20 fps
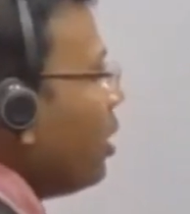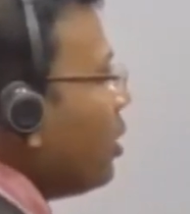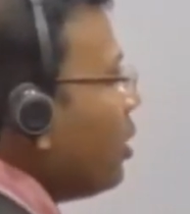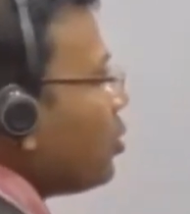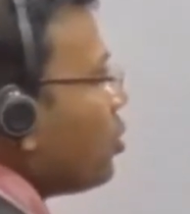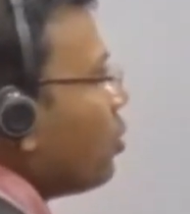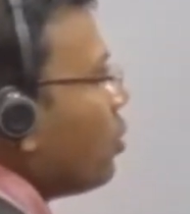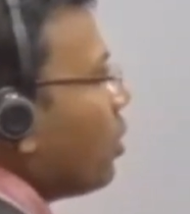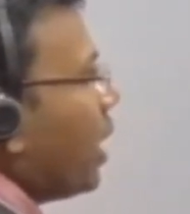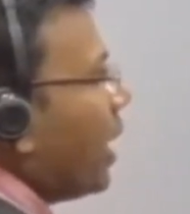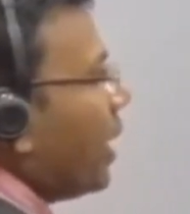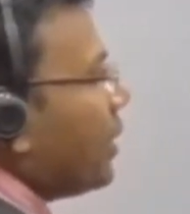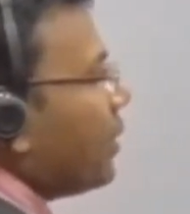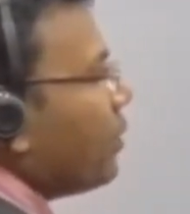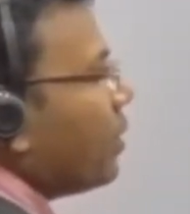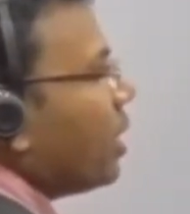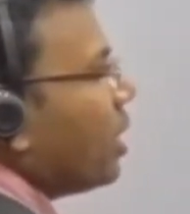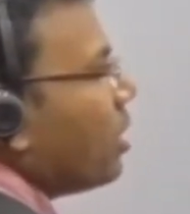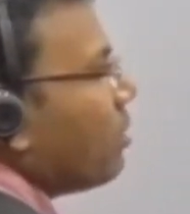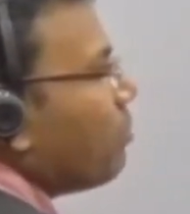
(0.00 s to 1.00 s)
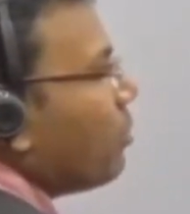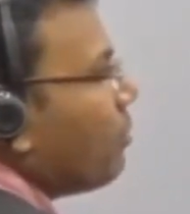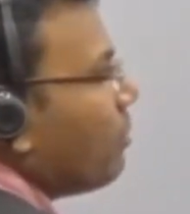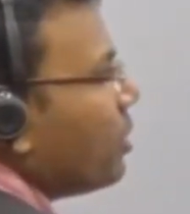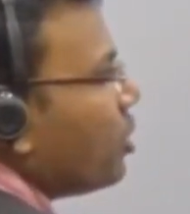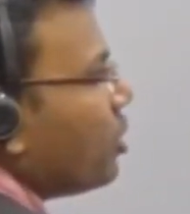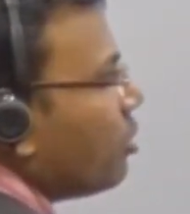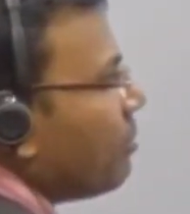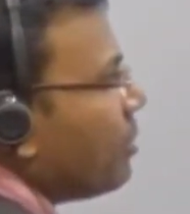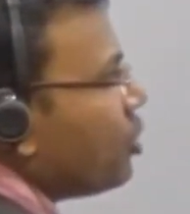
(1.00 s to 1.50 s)
So angular
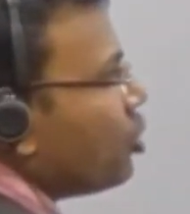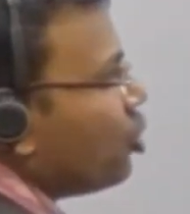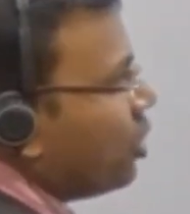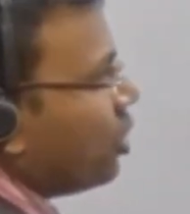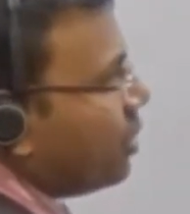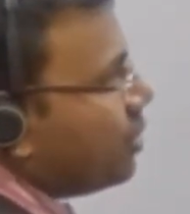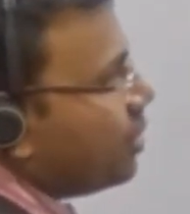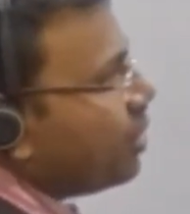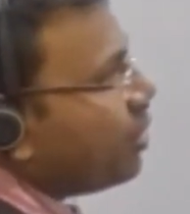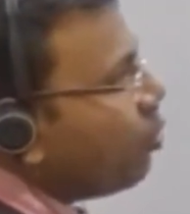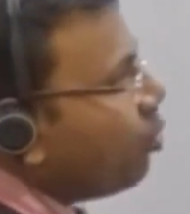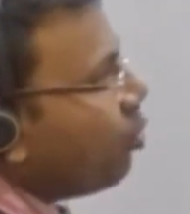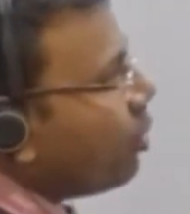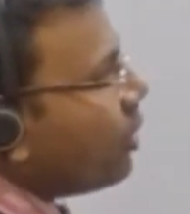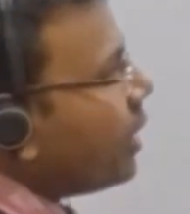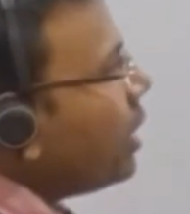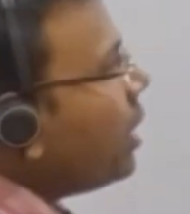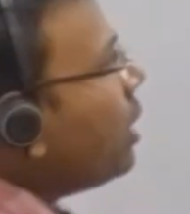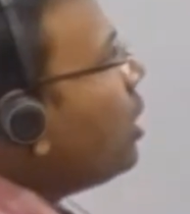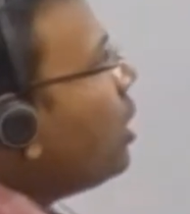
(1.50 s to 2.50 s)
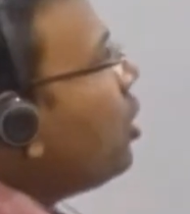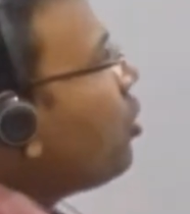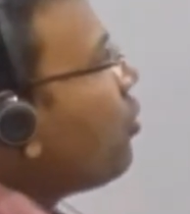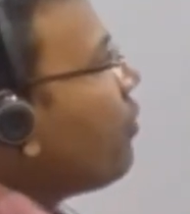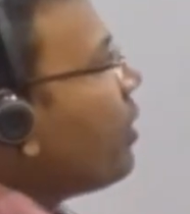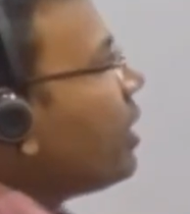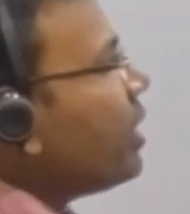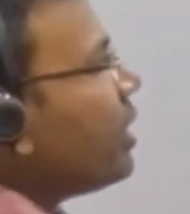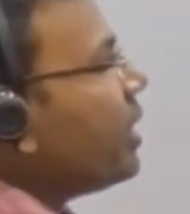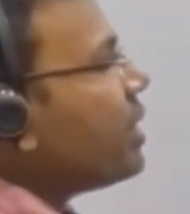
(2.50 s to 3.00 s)
momentum is changing, okay,
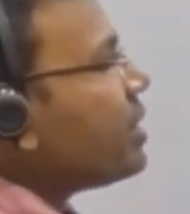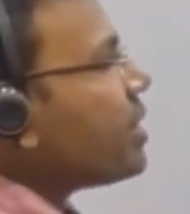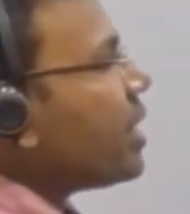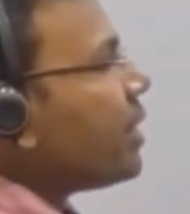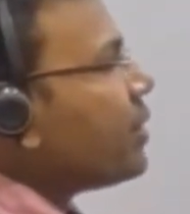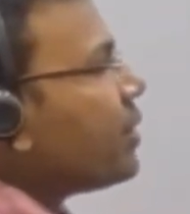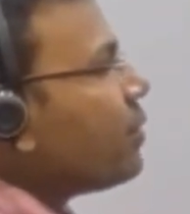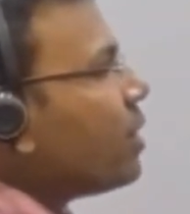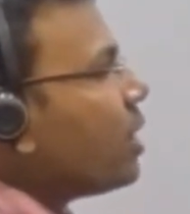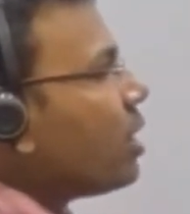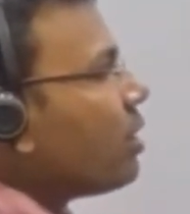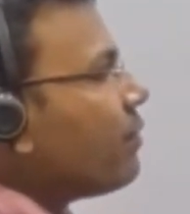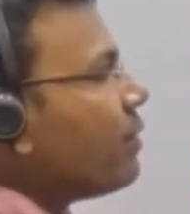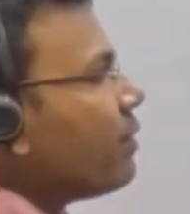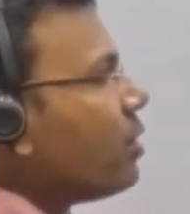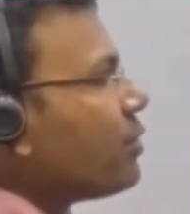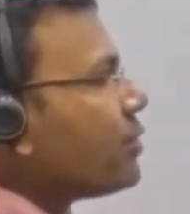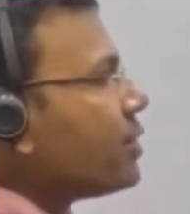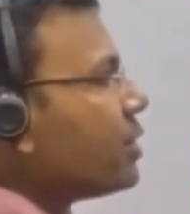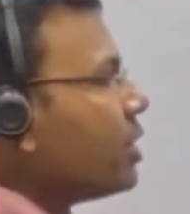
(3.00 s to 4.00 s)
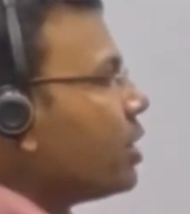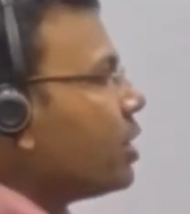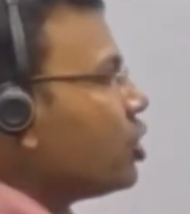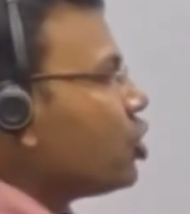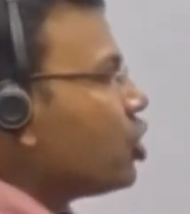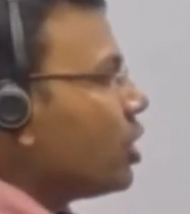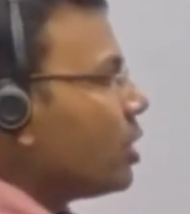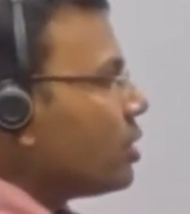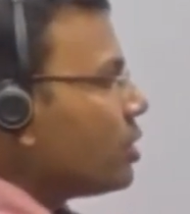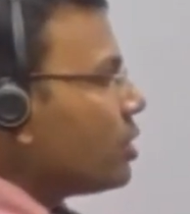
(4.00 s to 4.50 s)
when its angular velocity
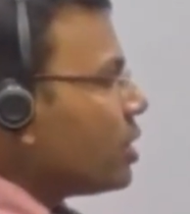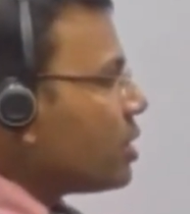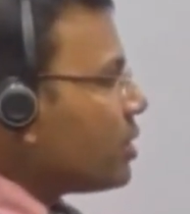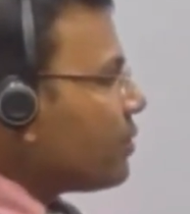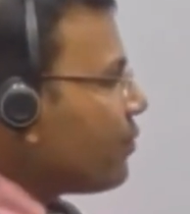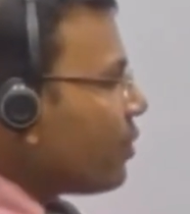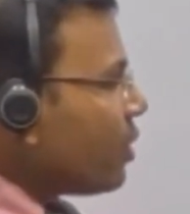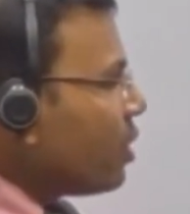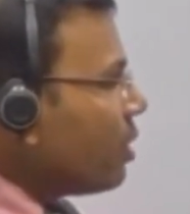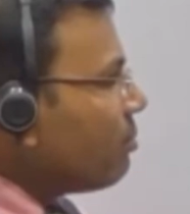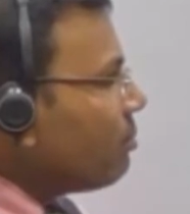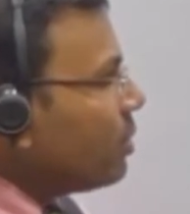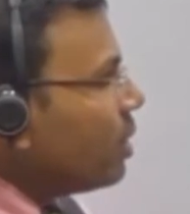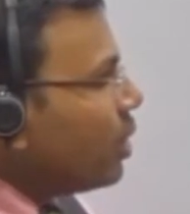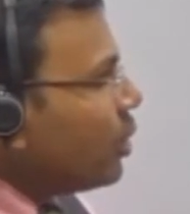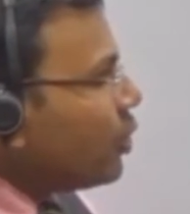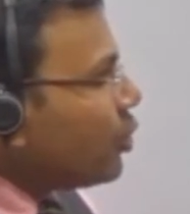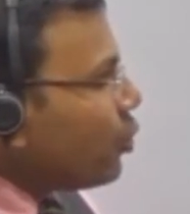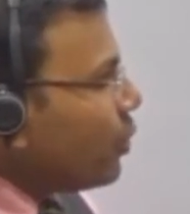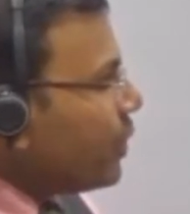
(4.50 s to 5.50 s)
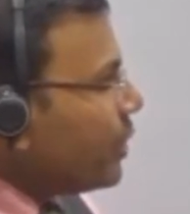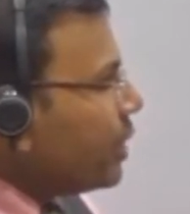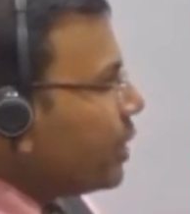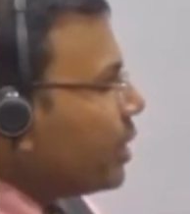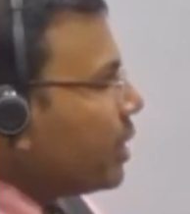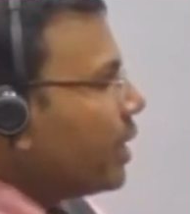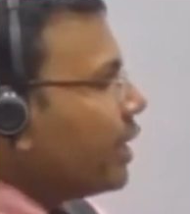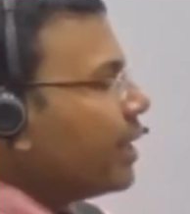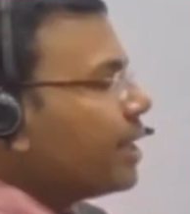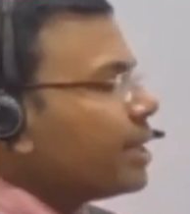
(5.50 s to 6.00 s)
changes from 20
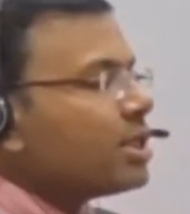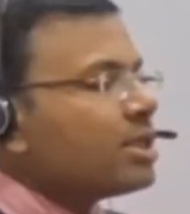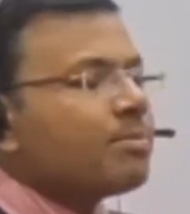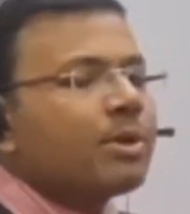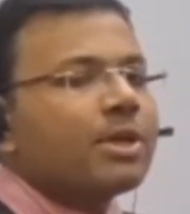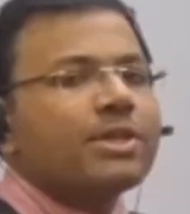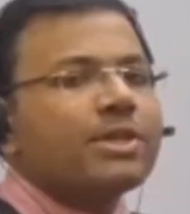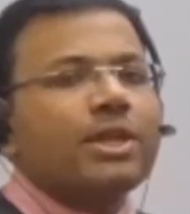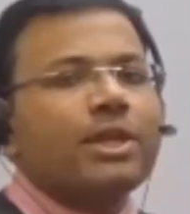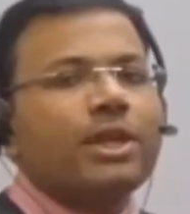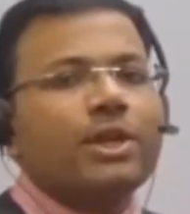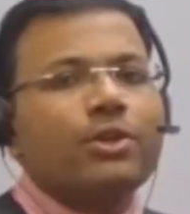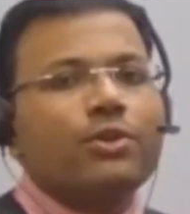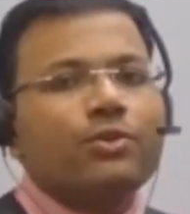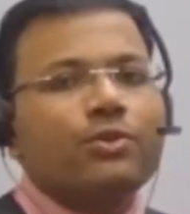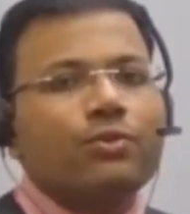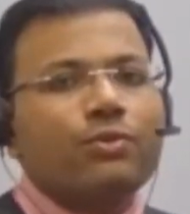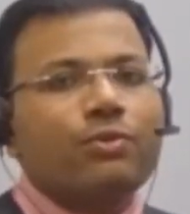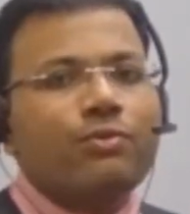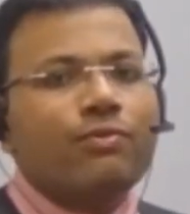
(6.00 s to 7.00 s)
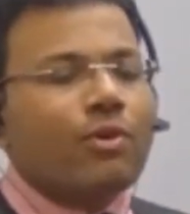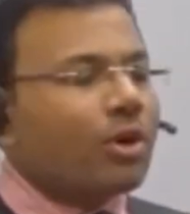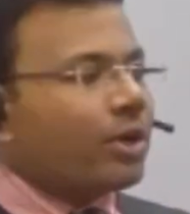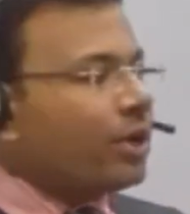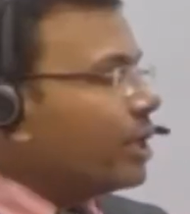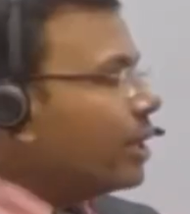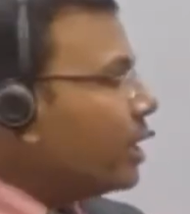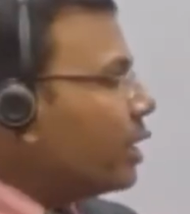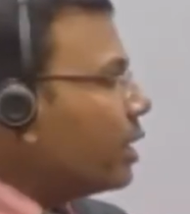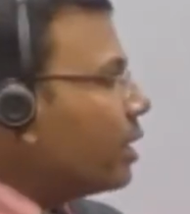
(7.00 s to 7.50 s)
radians per second to
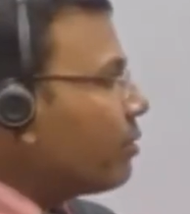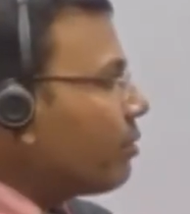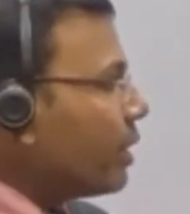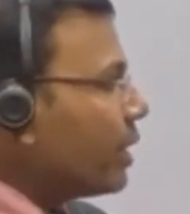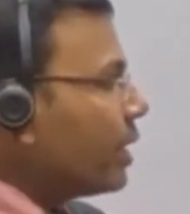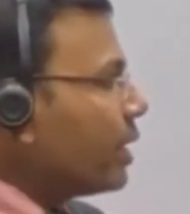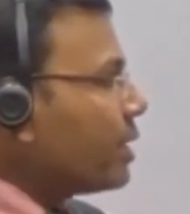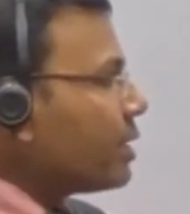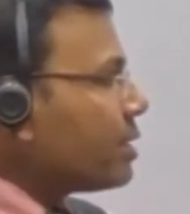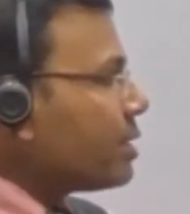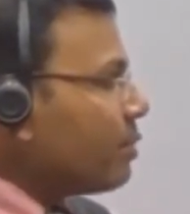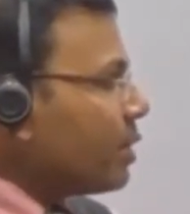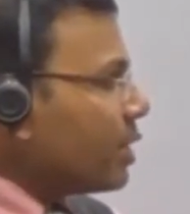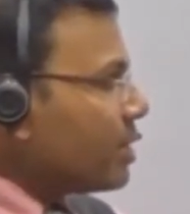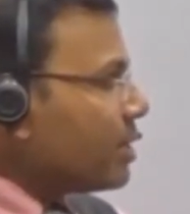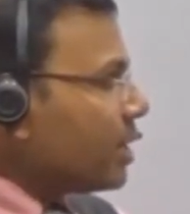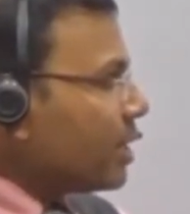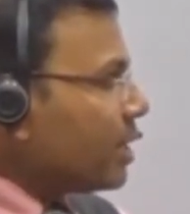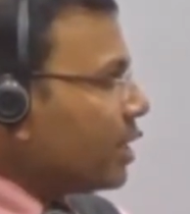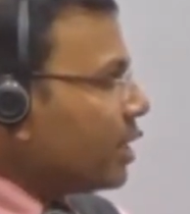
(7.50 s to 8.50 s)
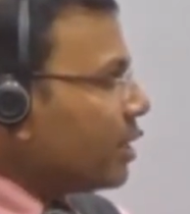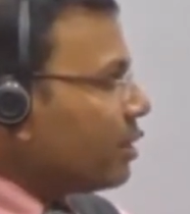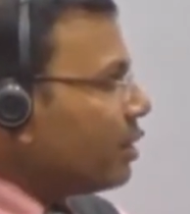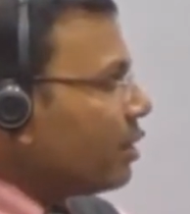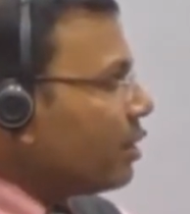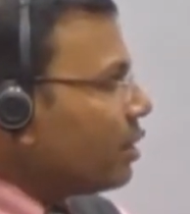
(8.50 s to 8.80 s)
40 radians per second.